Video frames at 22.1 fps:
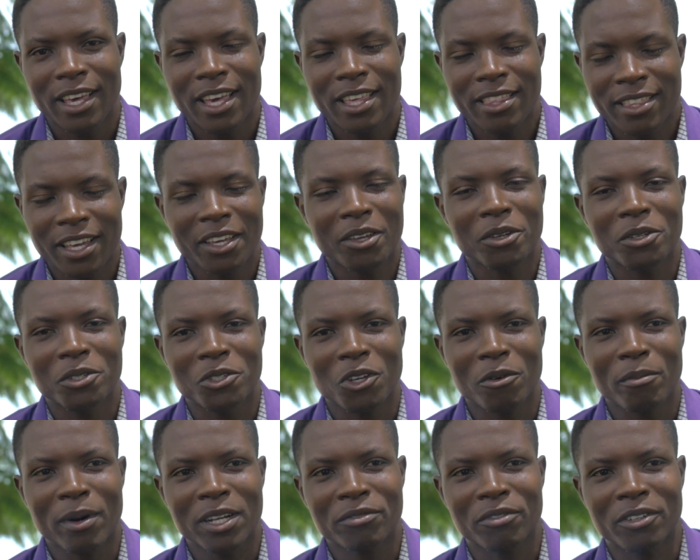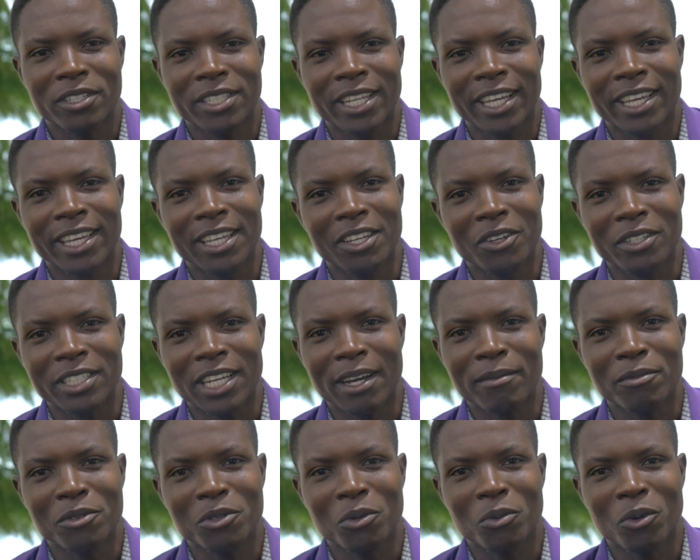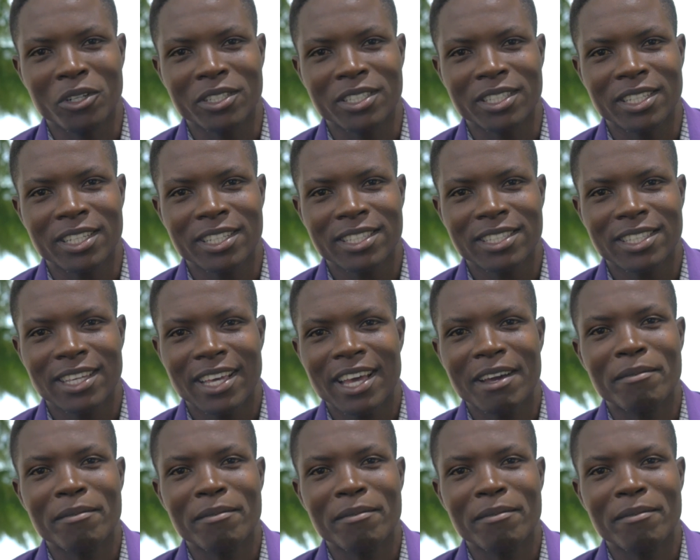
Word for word: Thank you so much for taking your time to watch this.